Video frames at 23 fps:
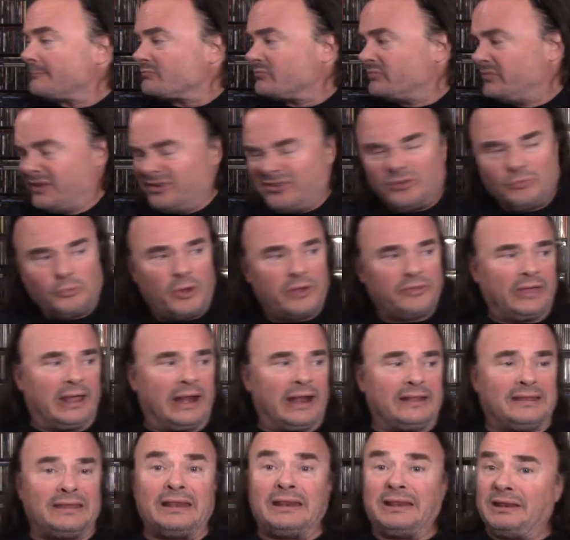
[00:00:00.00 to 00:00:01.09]
This is one that
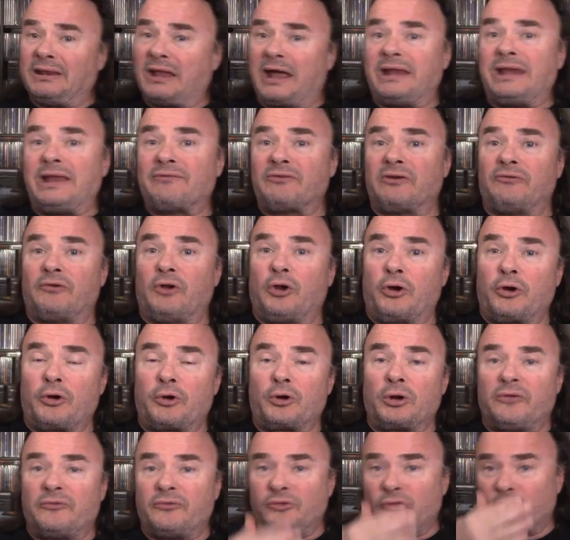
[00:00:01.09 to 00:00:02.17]
I didn't I never even
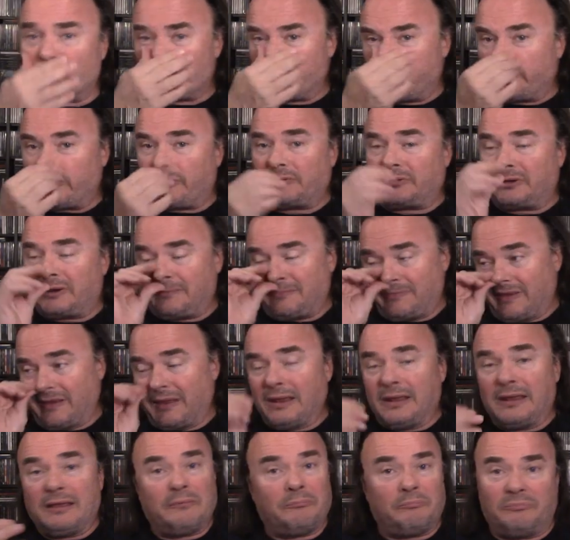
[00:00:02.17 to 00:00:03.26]
heard of until recently.
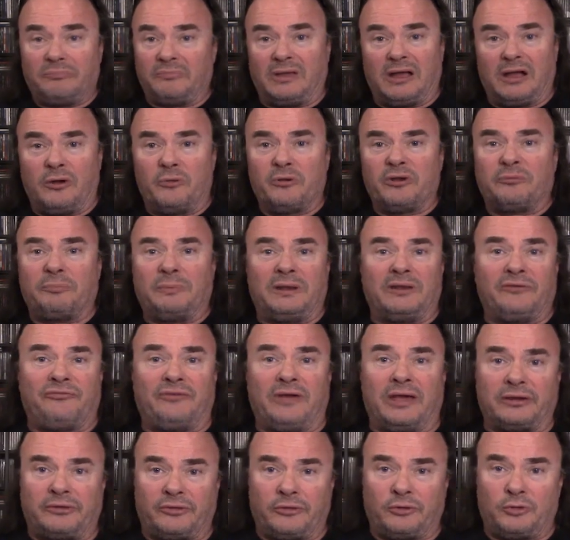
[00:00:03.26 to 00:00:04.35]
Always been a
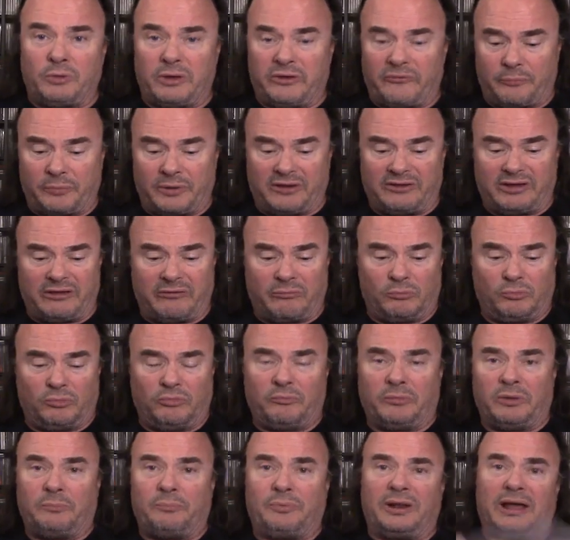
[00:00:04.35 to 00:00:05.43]
fan of the new wave of British heavy
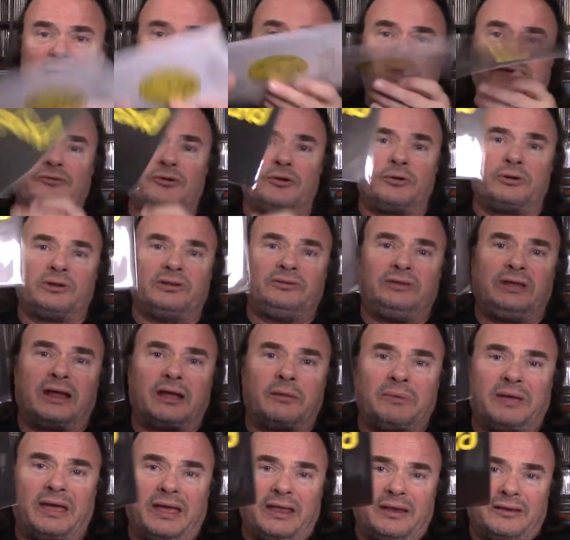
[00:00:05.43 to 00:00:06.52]
movement, but I never heard of
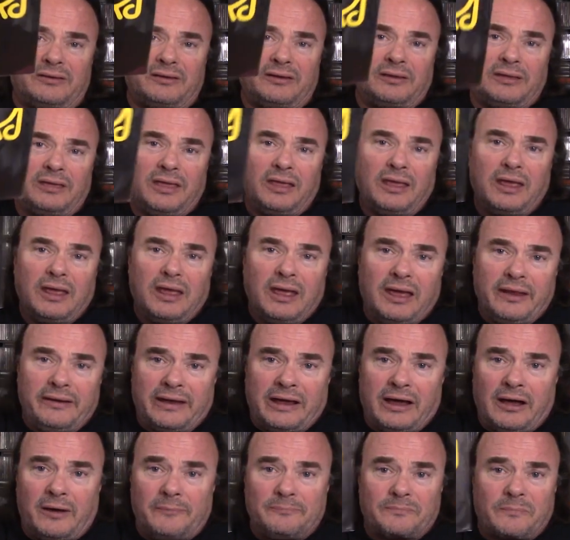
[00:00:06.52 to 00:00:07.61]
Band.
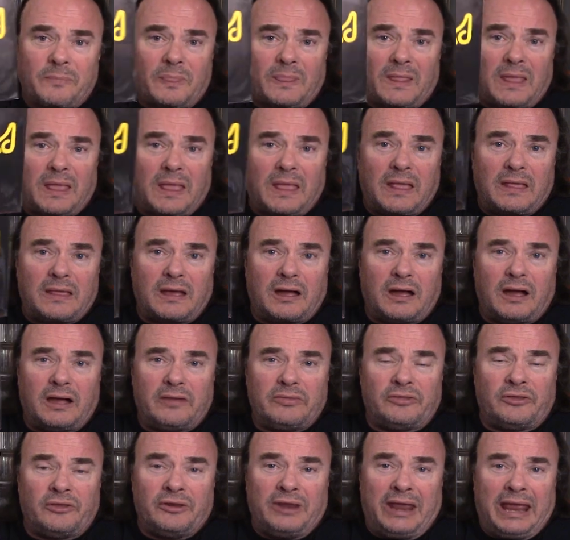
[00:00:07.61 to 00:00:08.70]
Now,
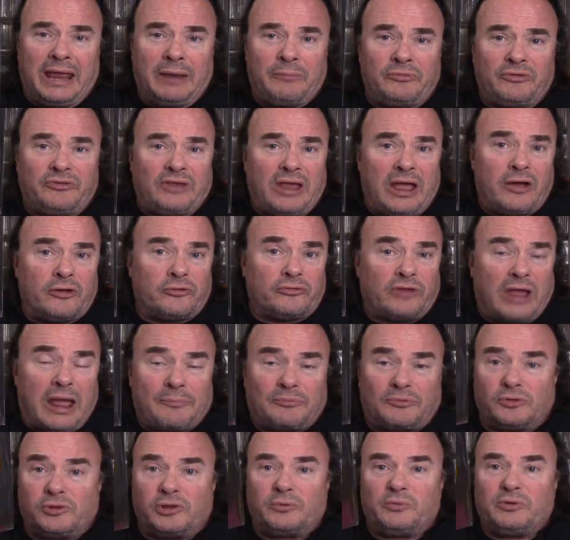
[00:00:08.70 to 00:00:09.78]
the name sounds
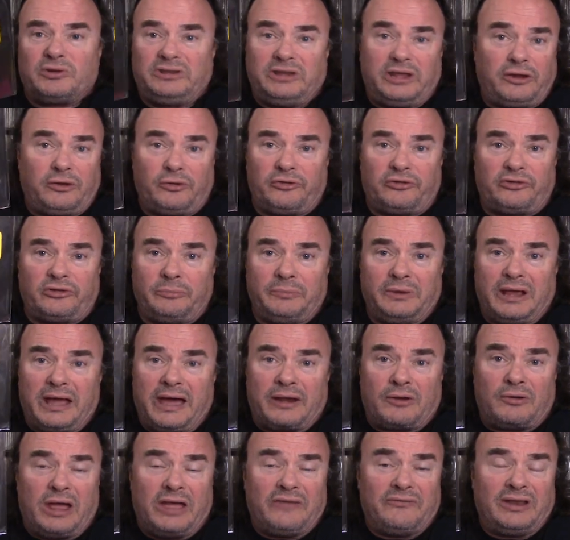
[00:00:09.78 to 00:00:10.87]
absolutely ridiculous to me. I
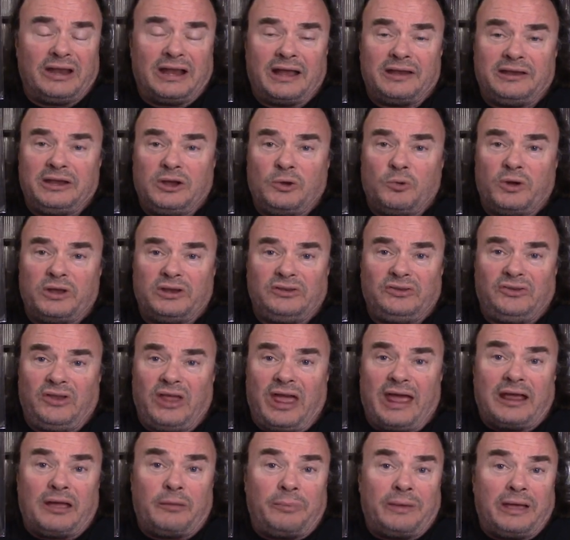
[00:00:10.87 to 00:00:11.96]
don't have any idea what
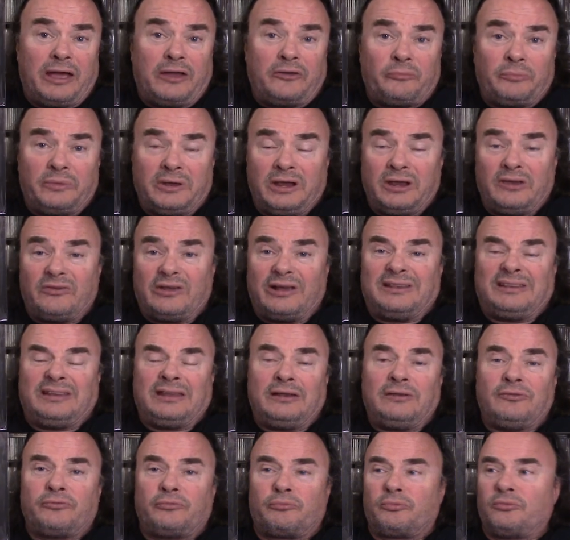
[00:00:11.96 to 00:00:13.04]
Dagaband means. I
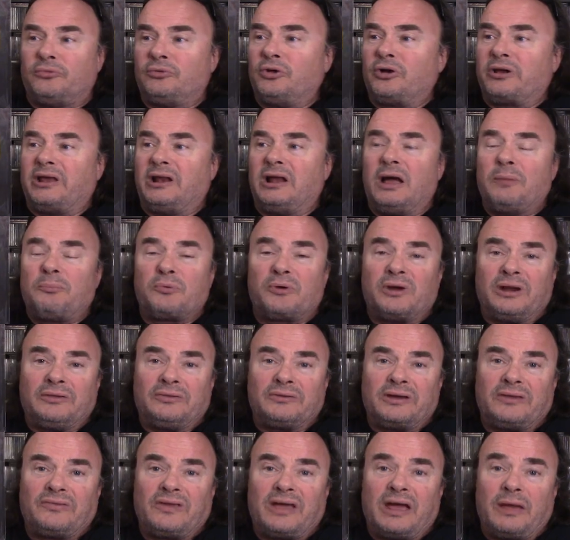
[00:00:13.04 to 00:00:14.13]
didn't look it up or
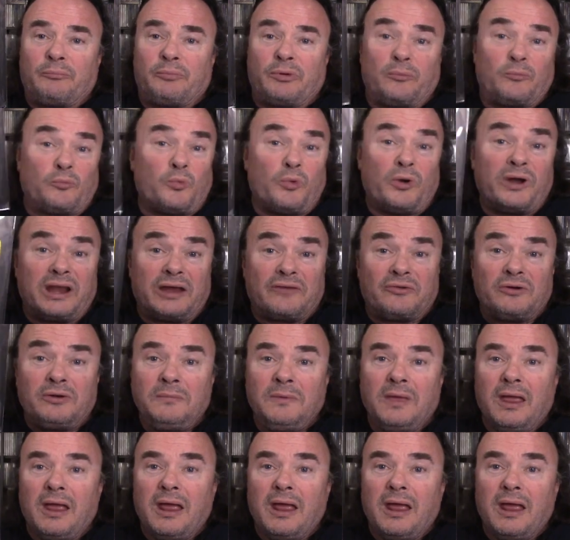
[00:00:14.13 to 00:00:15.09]
anything like that, but whatever.